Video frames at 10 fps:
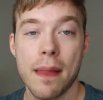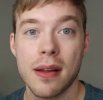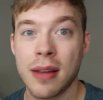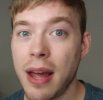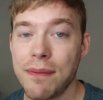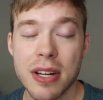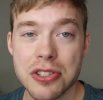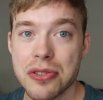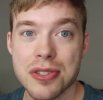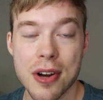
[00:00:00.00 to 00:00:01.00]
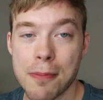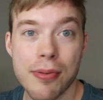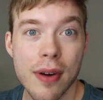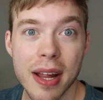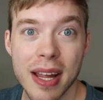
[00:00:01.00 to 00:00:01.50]
light fixtures are
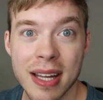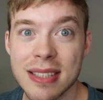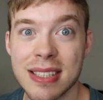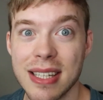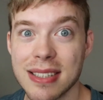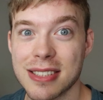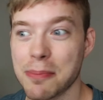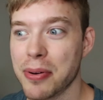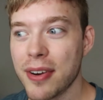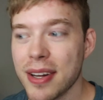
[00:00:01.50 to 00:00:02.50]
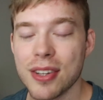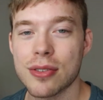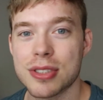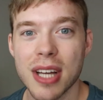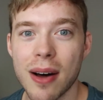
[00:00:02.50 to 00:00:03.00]
pretty easy to put in
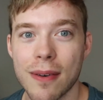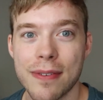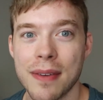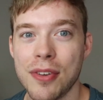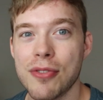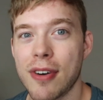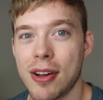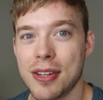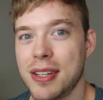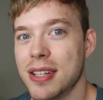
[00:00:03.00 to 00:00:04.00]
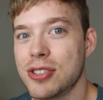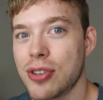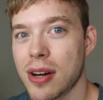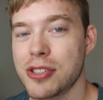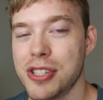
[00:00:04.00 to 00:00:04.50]
yourself if you follow the
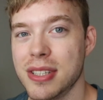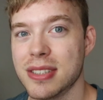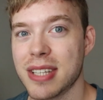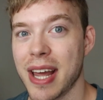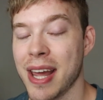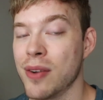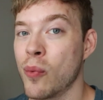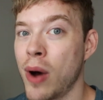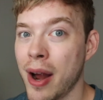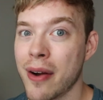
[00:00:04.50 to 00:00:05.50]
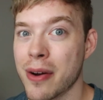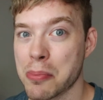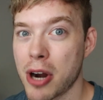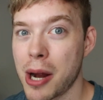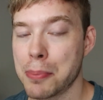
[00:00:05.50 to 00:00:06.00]
instructions and wire
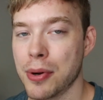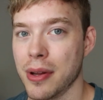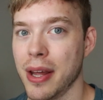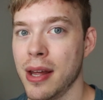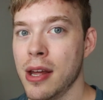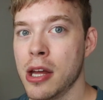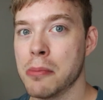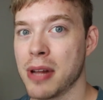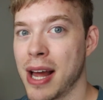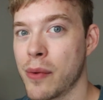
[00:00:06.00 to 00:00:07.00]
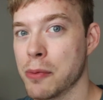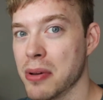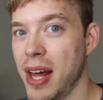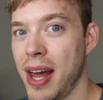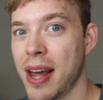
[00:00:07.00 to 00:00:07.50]
it properly. Black with
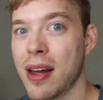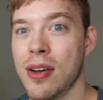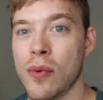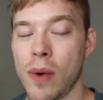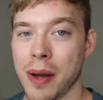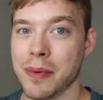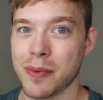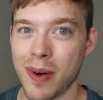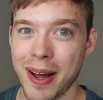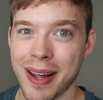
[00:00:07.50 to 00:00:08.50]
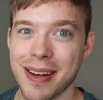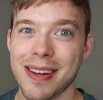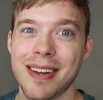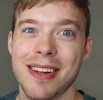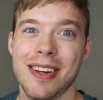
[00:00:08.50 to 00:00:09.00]
black, white with
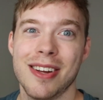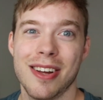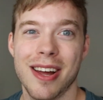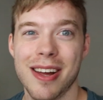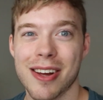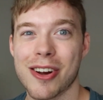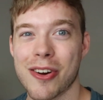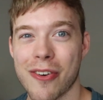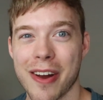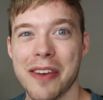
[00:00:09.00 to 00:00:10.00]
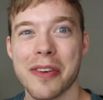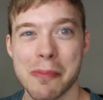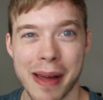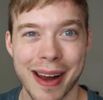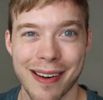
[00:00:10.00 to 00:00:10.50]
white, green
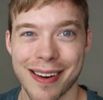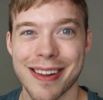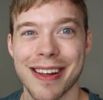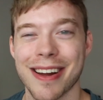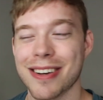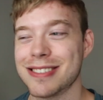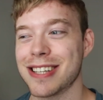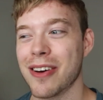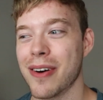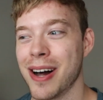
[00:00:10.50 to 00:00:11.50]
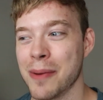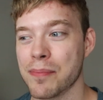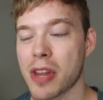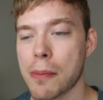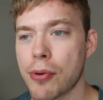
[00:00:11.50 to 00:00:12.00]
with bare,
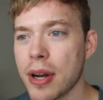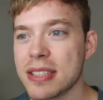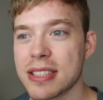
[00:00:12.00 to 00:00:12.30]
so pretty